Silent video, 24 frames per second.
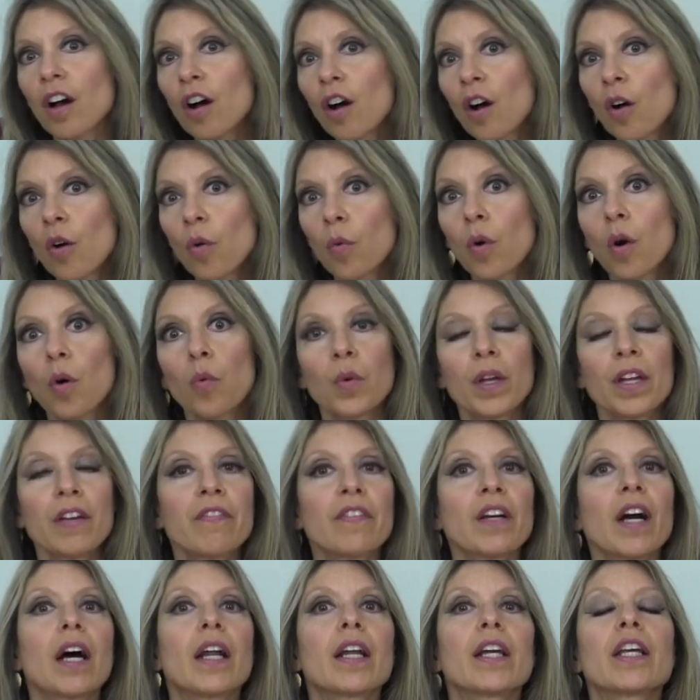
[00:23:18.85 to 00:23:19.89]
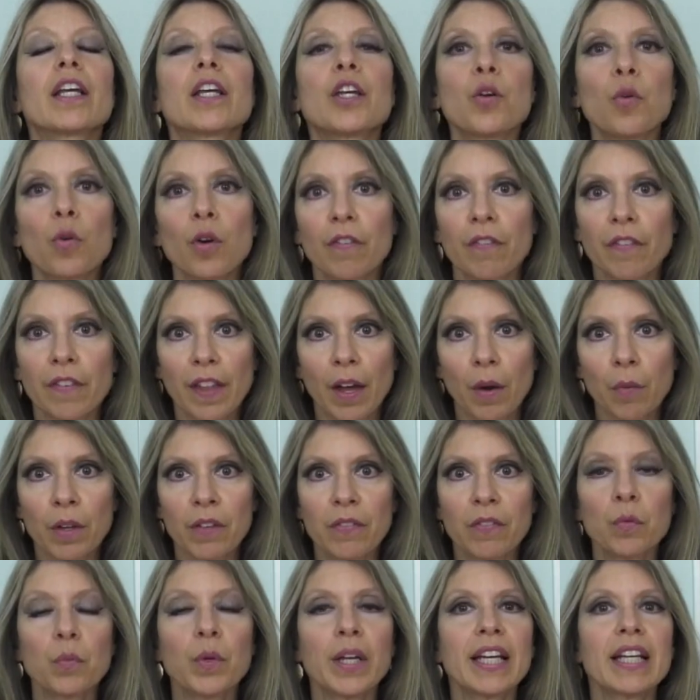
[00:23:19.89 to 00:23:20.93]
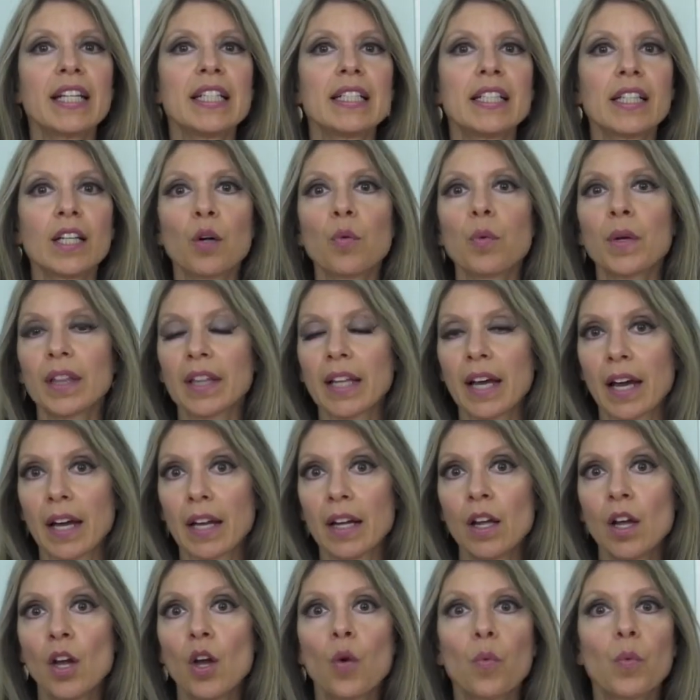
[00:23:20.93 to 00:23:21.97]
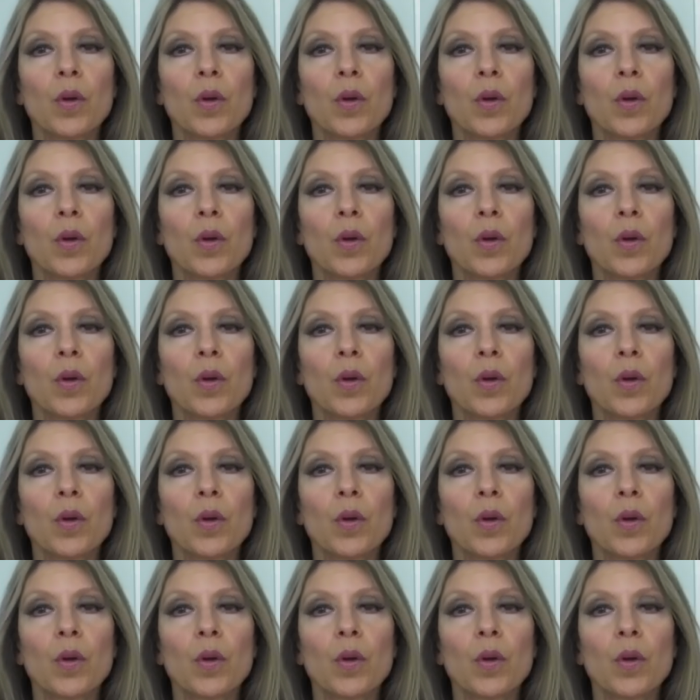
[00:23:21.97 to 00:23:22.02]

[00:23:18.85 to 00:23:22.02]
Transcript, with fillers: oh, well, we've got a cure for that. We, we can deal with that.